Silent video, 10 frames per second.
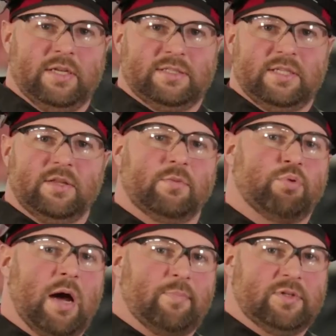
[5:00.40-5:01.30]
get us into the
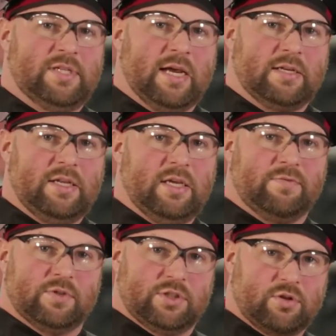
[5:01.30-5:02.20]
proper
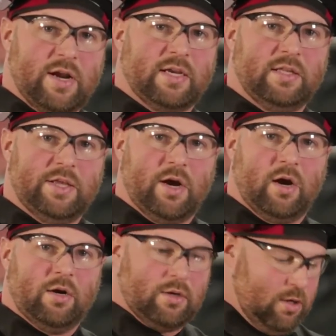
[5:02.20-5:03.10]
technique for striking the
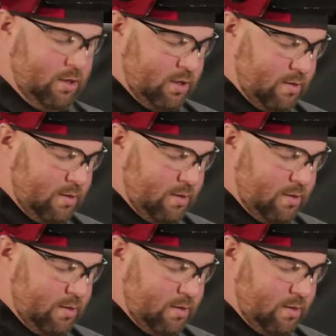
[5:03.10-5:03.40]
arc,